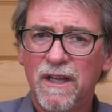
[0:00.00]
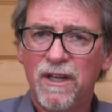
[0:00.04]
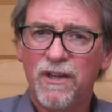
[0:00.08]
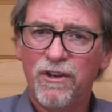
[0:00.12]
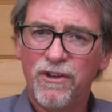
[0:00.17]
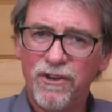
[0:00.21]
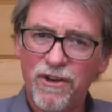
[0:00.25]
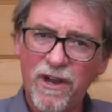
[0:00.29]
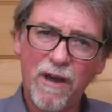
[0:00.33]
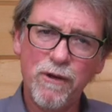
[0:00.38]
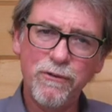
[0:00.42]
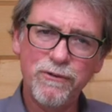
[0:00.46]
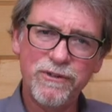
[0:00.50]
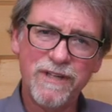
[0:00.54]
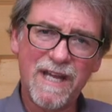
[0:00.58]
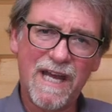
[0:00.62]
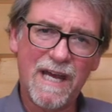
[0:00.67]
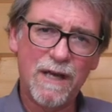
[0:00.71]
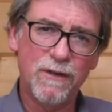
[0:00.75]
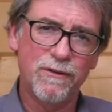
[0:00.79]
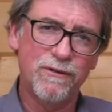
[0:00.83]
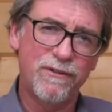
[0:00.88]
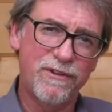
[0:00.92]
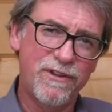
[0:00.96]
No
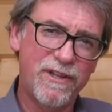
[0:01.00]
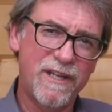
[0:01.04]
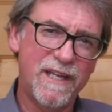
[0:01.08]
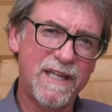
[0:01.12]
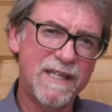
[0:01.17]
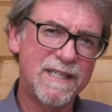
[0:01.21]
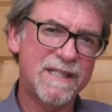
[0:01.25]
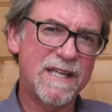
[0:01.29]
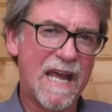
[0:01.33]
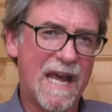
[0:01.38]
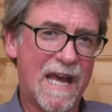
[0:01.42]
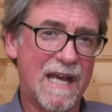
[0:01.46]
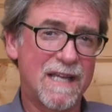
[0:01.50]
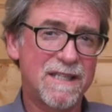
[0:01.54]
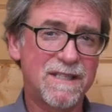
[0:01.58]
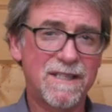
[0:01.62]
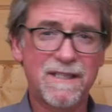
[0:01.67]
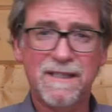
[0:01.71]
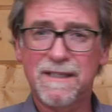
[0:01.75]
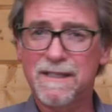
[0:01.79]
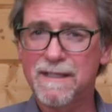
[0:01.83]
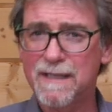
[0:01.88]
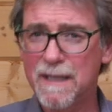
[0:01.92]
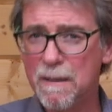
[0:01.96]
doubt this has
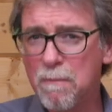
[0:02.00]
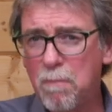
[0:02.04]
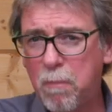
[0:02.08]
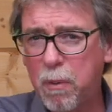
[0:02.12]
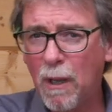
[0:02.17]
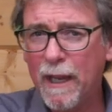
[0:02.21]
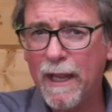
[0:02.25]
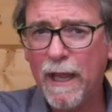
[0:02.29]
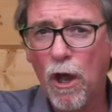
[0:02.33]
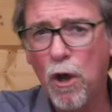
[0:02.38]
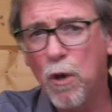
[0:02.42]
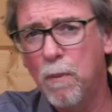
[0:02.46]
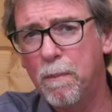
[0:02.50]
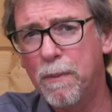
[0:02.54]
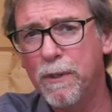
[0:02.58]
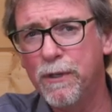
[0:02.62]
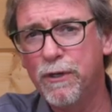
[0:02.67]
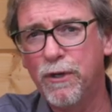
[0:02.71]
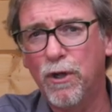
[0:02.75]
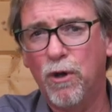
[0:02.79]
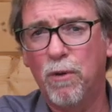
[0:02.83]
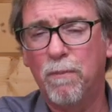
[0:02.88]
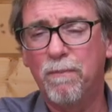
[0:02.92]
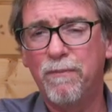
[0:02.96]
simply
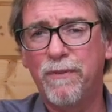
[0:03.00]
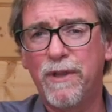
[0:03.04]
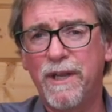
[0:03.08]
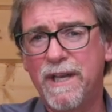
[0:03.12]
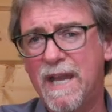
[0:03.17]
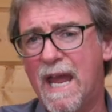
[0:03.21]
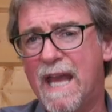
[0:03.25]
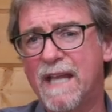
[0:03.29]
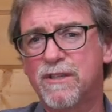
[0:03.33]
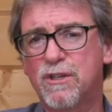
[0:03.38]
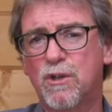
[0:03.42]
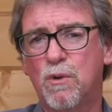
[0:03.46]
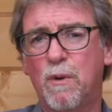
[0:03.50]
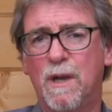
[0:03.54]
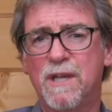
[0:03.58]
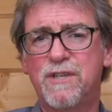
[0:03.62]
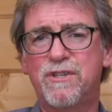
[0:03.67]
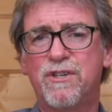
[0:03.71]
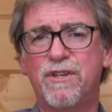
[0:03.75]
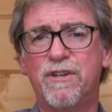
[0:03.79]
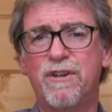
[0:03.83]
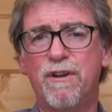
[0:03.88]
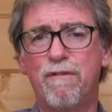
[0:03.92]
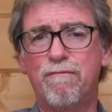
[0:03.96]
opened up the next
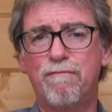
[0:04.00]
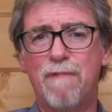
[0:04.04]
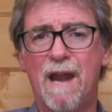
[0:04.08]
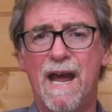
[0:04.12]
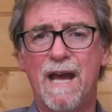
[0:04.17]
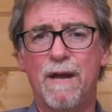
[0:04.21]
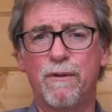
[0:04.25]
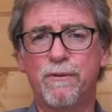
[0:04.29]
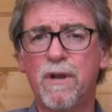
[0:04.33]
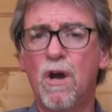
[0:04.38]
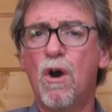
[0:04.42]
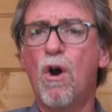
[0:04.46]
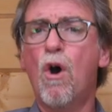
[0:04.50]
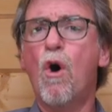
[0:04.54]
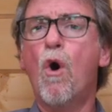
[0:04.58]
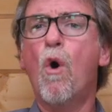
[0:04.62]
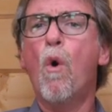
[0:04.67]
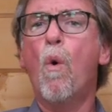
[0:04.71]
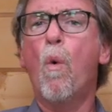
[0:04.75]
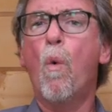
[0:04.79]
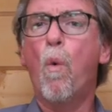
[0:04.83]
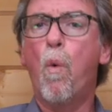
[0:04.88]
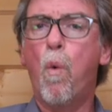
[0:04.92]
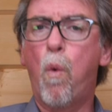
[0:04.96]
question around
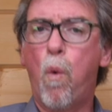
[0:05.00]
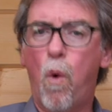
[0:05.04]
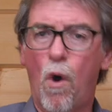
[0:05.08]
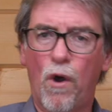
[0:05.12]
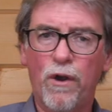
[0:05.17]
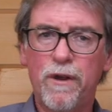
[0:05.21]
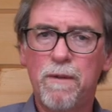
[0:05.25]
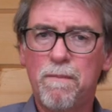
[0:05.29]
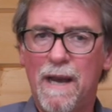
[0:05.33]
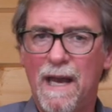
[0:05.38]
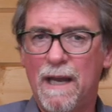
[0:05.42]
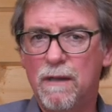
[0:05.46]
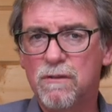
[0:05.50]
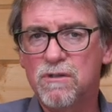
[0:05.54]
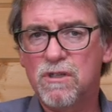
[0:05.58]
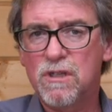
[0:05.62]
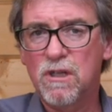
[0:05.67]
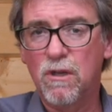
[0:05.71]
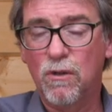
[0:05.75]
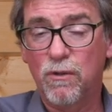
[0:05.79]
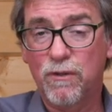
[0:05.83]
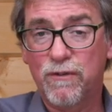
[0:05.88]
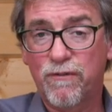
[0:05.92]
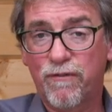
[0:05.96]
what about
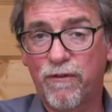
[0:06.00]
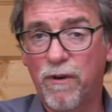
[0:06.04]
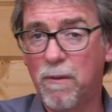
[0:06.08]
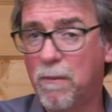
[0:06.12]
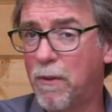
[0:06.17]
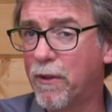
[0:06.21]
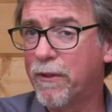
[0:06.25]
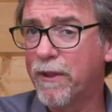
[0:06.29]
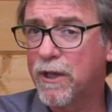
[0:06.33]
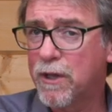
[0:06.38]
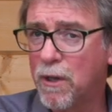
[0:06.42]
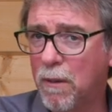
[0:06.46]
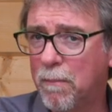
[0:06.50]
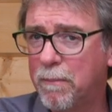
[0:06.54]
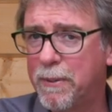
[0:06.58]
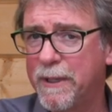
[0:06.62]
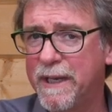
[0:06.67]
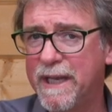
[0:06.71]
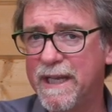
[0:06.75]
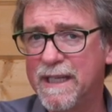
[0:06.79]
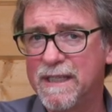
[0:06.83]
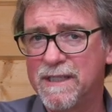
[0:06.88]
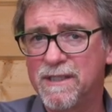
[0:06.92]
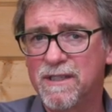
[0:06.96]
slugs from other
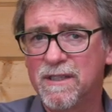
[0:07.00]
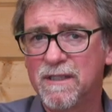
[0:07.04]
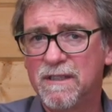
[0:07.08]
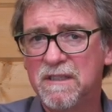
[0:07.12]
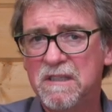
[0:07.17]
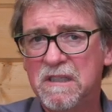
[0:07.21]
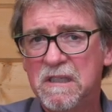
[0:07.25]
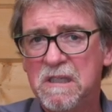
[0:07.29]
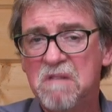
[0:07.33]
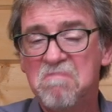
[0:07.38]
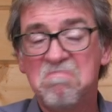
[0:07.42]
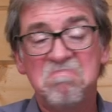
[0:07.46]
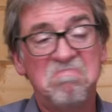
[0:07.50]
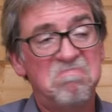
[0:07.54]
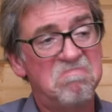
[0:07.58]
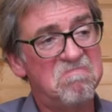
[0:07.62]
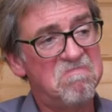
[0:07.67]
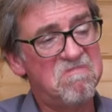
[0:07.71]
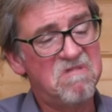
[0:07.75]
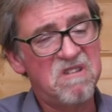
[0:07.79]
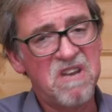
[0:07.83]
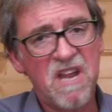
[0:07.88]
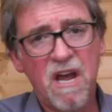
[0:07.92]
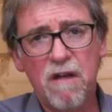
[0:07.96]
companies?
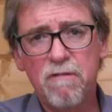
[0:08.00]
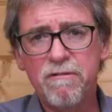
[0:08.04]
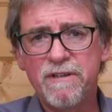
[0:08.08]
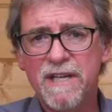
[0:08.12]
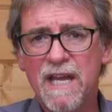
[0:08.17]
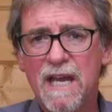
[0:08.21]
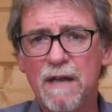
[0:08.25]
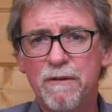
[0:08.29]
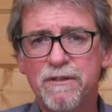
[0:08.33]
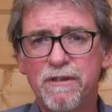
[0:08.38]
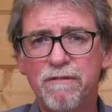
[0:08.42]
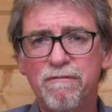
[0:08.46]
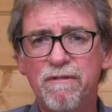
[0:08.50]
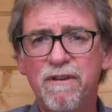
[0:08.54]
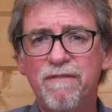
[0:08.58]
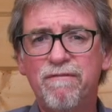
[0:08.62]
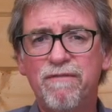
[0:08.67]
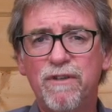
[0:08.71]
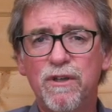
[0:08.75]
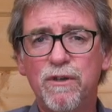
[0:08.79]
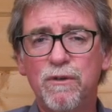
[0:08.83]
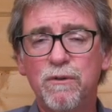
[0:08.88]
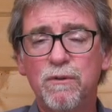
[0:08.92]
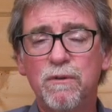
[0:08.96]
No doubt a
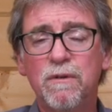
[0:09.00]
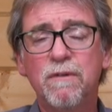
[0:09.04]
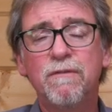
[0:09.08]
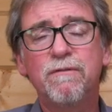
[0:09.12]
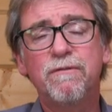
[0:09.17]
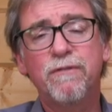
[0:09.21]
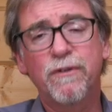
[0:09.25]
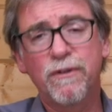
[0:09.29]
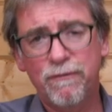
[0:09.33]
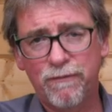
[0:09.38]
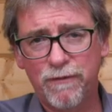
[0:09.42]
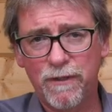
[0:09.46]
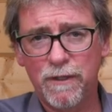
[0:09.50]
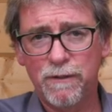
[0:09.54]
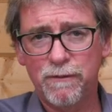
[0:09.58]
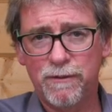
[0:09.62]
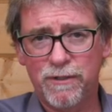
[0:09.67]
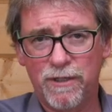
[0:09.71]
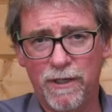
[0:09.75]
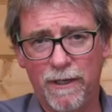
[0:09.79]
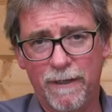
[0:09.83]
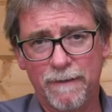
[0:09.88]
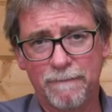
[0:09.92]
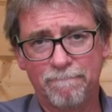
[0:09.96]
review for the
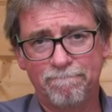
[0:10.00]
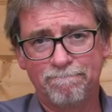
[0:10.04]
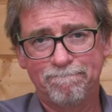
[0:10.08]
future.